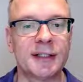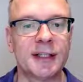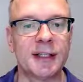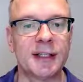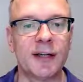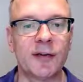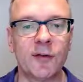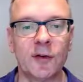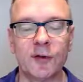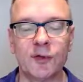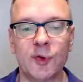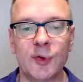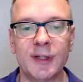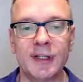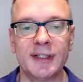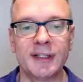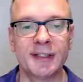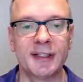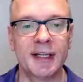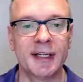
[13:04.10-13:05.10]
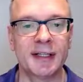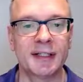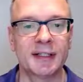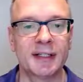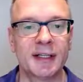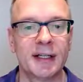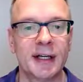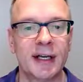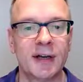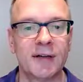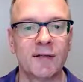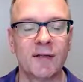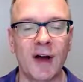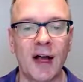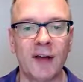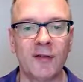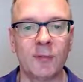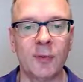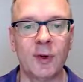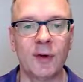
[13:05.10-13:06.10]
the difference between 6 and
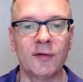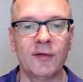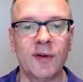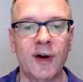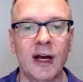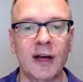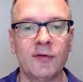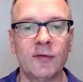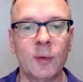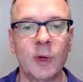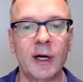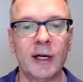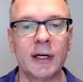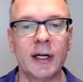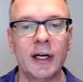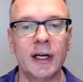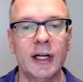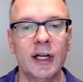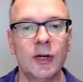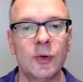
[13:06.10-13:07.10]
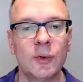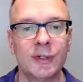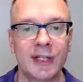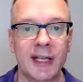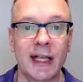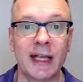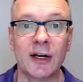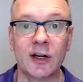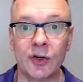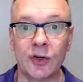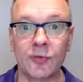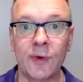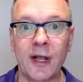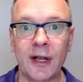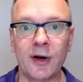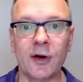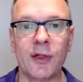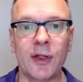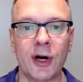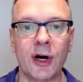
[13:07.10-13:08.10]
5.51 was, again,
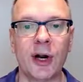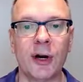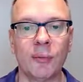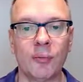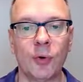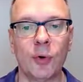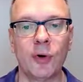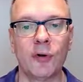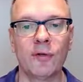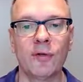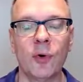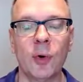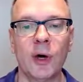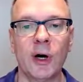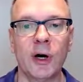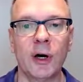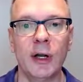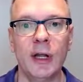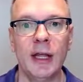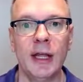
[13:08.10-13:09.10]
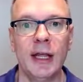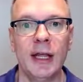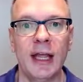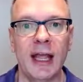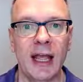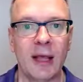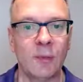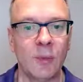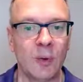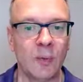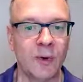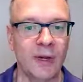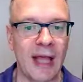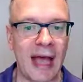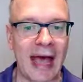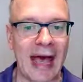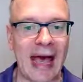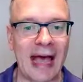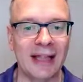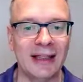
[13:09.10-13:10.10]
greater than our 0.4. And when we
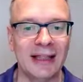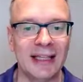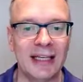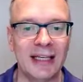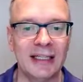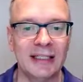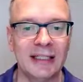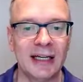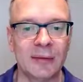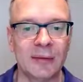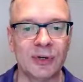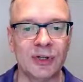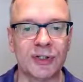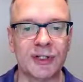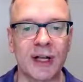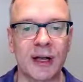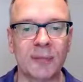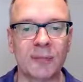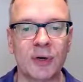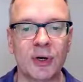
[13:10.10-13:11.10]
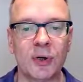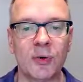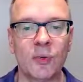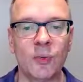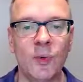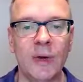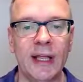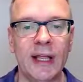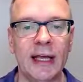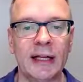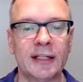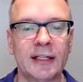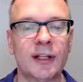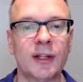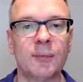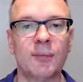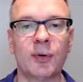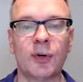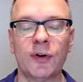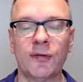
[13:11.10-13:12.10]
add these numbers up, we get to
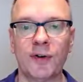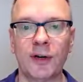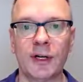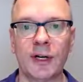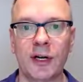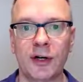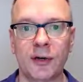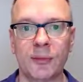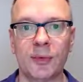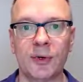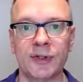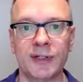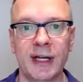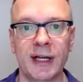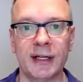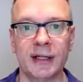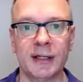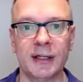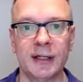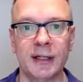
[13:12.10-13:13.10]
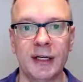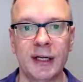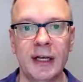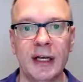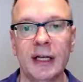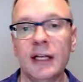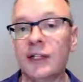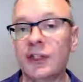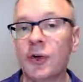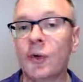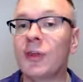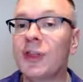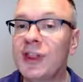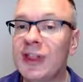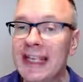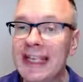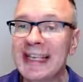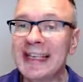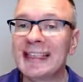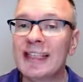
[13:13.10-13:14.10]
the perfect 100%. So
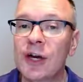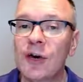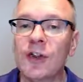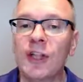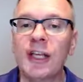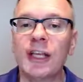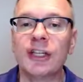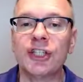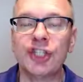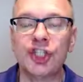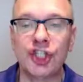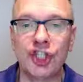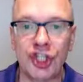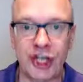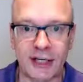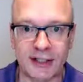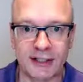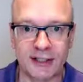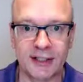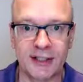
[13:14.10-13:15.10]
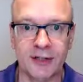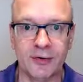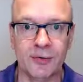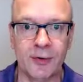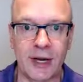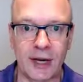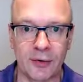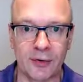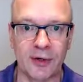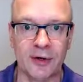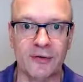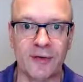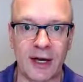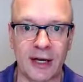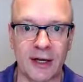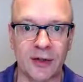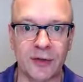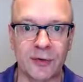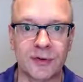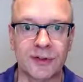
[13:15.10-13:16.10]
these are the adjusted rounded
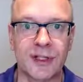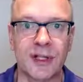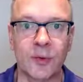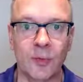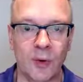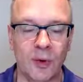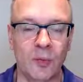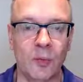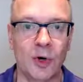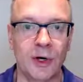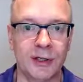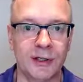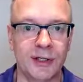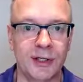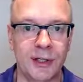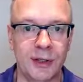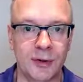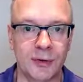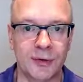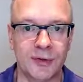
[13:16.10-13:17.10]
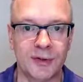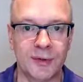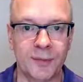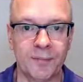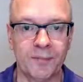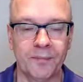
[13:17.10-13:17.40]
values that we want to use.